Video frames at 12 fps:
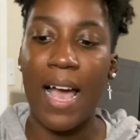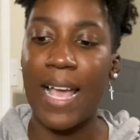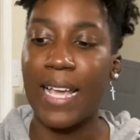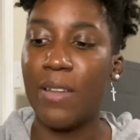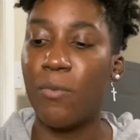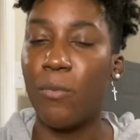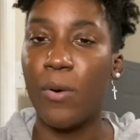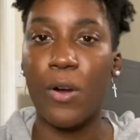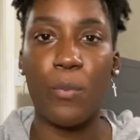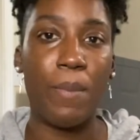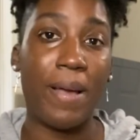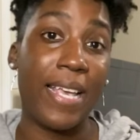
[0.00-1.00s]
I can
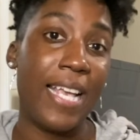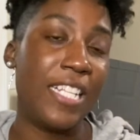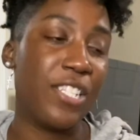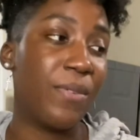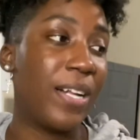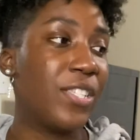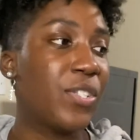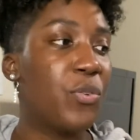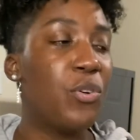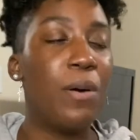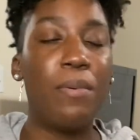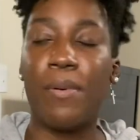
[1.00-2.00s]
work when my kids are at
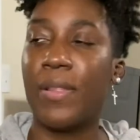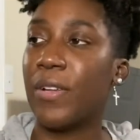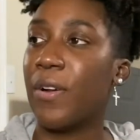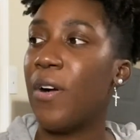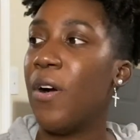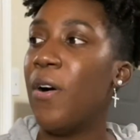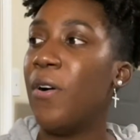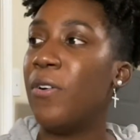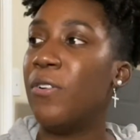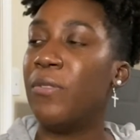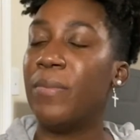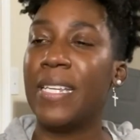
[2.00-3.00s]
school, but when they're
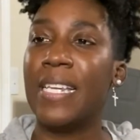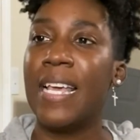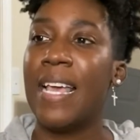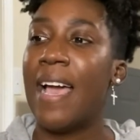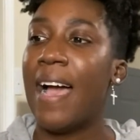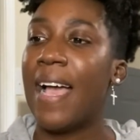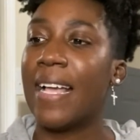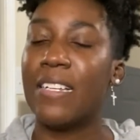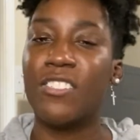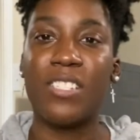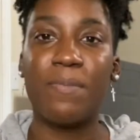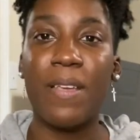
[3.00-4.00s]
home, and I
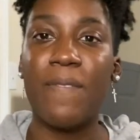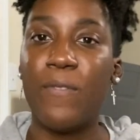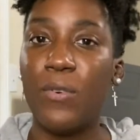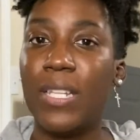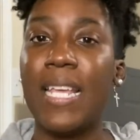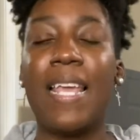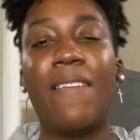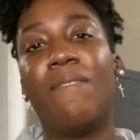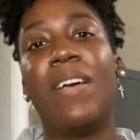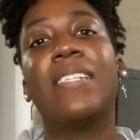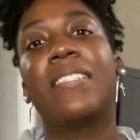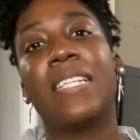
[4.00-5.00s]
can just be fully
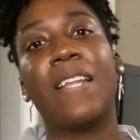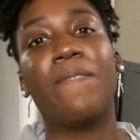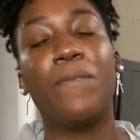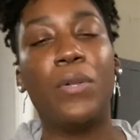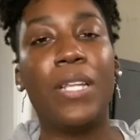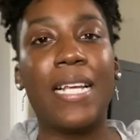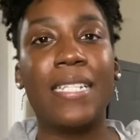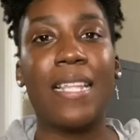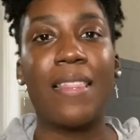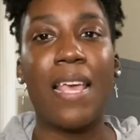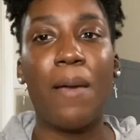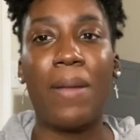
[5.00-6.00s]
invested and fully
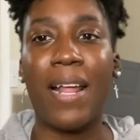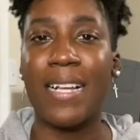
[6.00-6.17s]
into them.